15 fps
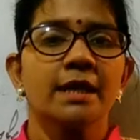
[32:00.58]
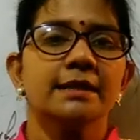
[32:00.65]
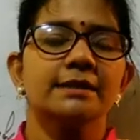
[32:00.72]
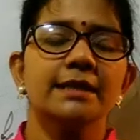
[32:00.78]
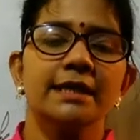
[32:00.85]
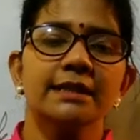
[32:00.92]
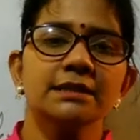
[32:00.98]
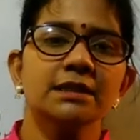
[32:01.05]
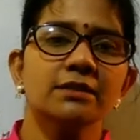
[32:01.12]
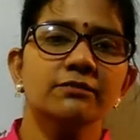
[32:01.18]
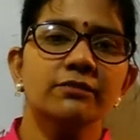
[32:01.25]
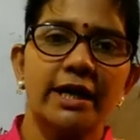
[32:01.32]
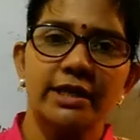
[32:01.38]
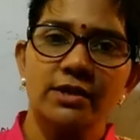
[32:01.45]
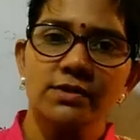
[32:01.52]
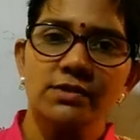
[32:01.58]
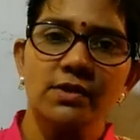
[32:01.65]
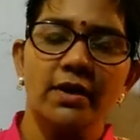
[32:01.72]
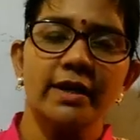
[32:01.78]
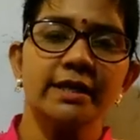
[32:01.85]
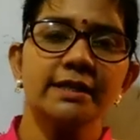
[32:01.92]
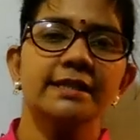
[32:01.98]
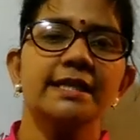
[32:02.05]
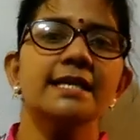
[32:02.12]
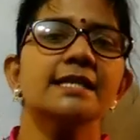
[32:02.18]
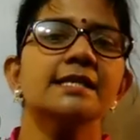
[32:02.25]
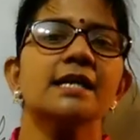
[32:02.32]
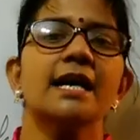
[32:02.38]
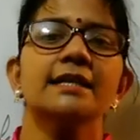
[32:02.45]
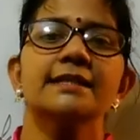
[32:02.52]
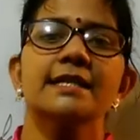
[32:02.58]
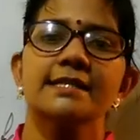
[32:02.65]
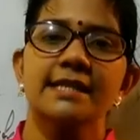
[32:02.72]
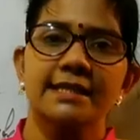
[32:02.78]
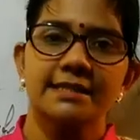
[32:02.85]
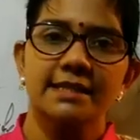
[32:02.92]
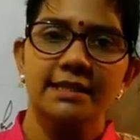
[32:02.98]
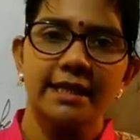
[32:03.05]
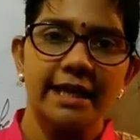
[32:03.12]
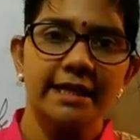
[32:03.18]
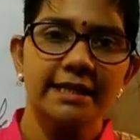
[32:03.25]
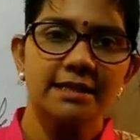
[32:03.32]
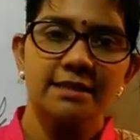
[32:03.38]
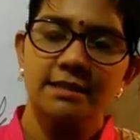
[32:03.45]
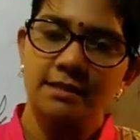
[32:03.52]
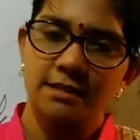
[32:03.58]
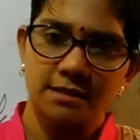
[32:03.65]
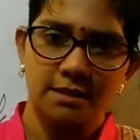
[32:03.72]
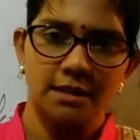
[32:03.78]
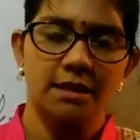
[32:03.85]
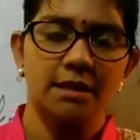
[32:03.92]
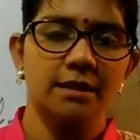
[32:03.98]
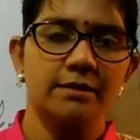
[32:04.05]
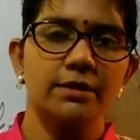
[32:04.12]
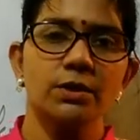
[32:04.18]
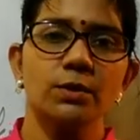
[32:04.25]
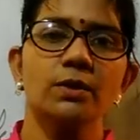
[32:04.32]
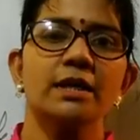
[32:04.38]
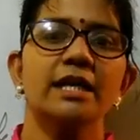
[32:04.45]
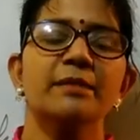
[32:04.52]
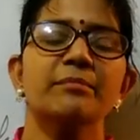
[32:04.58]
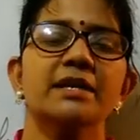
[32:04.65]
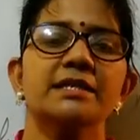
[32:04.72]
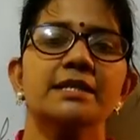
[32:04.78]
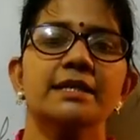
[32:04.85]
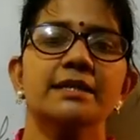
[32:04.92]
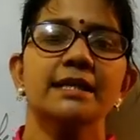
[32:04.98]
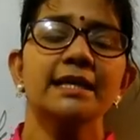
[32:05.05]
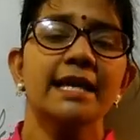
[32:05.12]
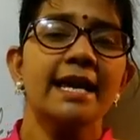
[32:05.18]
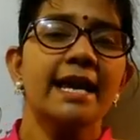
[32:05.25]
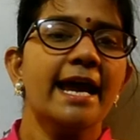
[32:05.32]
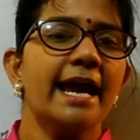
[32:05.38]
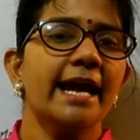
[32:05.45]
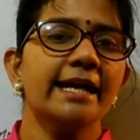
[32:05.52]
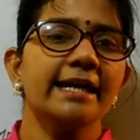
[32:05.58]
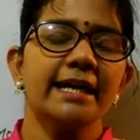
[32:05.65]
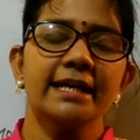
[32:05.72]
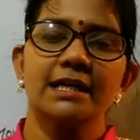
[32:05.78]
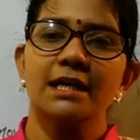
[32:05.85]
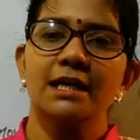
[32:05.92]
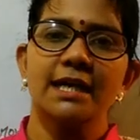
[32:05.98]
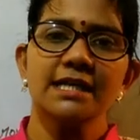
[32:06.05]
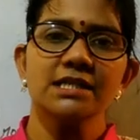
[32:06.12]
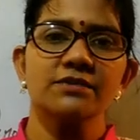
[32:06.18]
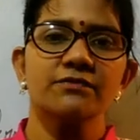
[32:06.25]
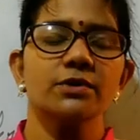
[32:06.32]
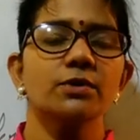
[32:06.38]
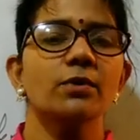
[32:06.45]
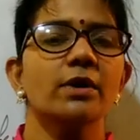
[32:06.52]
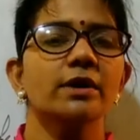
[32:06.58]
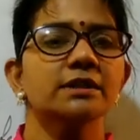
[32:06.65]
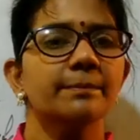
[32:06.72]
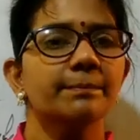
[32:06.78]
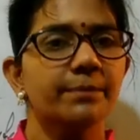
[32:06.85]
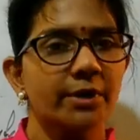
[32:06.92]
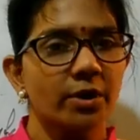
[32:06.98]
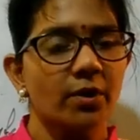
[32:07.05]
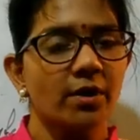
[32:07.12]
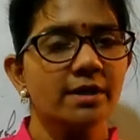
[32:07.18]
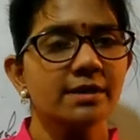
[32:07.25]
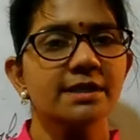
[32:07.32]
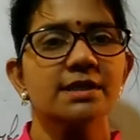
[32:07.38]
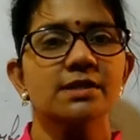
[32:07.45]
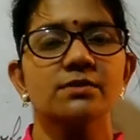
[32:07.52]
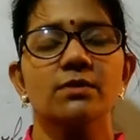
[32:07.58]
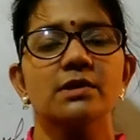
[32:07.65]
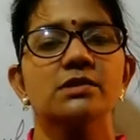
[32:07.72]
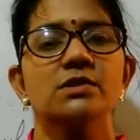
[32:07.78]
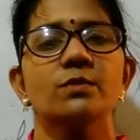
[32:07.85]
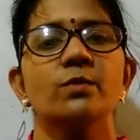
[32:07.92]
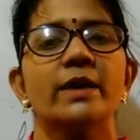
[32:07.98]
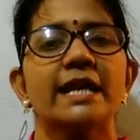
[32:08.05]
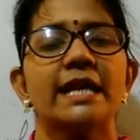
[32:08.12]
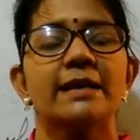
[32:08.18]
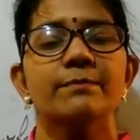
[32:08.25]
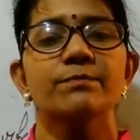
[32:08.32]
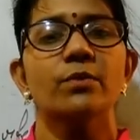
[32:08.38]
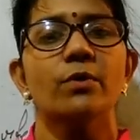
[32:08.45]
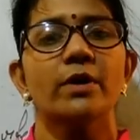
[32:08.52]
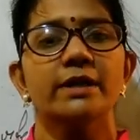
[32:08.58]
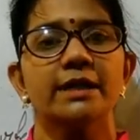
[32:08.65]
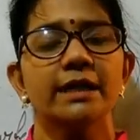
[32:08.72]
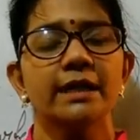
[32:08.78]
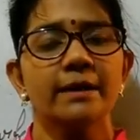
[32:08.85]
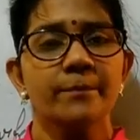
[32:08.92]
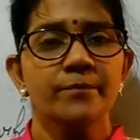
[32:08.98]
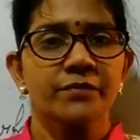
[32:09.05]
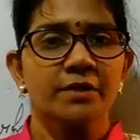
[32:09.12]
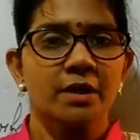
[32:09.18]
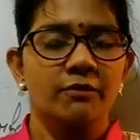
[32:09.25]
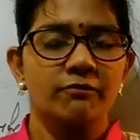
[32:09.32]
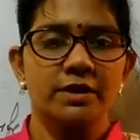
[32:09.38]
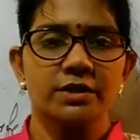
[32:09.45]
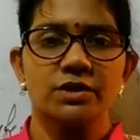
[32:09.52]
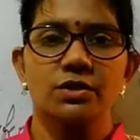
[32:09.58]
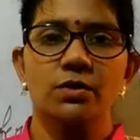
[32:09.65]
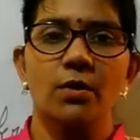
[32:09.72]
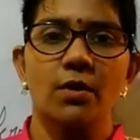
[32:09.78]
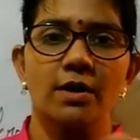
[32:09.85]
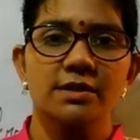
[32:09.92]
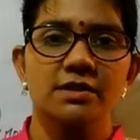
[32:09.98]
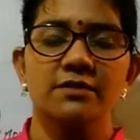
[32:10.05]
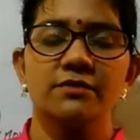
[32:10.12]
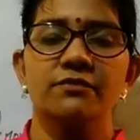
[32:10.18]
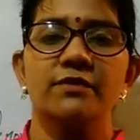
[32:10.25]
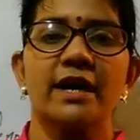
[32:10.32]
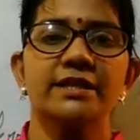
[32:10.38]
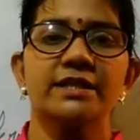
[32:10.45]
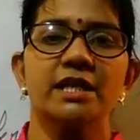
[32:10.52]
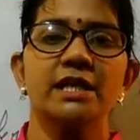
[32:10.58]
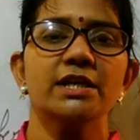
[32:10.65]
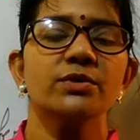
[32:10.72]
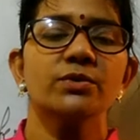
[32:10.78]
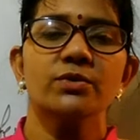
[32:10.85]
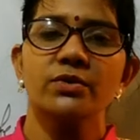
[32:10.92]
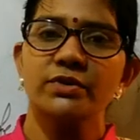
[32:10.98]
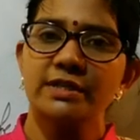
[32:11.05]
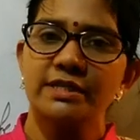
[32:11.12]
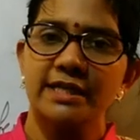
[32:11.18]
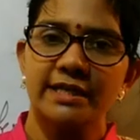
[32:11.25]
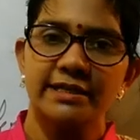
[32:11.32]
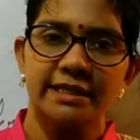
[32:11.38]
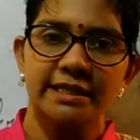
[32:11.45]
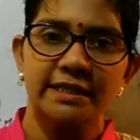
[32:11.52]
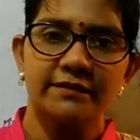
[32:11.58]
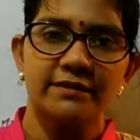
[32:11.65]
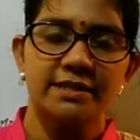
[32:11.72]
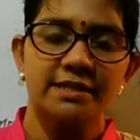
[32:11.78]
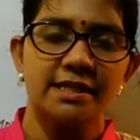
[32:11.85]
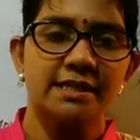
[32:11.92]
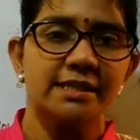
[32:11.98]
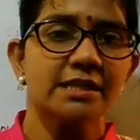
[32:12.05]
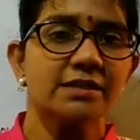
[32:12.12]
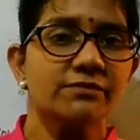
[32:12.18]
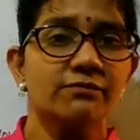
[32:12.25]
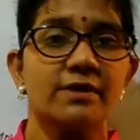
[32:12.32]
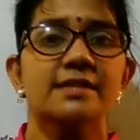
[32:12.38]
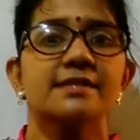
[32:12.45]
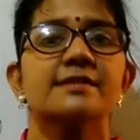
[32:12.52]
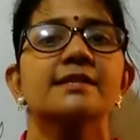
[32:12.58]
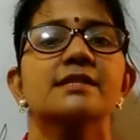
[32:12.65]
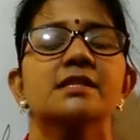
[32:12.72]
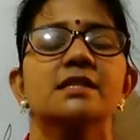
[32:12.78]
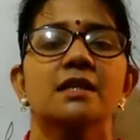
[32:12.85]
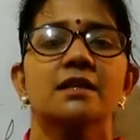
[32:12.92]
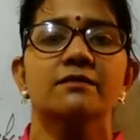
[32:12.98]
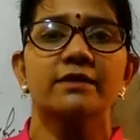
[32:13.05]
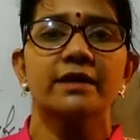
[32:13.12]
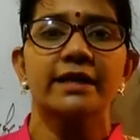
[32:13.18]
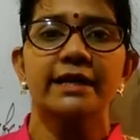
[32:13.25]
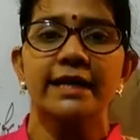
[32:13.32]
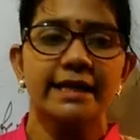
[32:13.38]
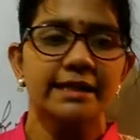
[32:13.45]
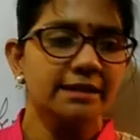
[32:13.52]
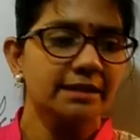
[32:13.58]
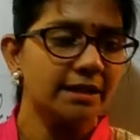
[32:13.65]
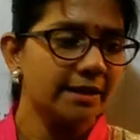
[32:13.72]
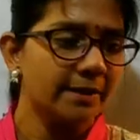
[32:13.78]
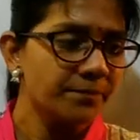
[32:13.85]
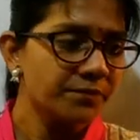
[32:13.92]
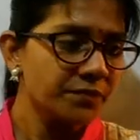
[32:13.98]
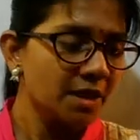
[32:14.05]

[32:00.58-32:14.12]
Then the virusoid, these are the satellite nucleic material. And at last we got the prions. It is also very important, which cause the fatal neurodegenerative diseases, first discovered in the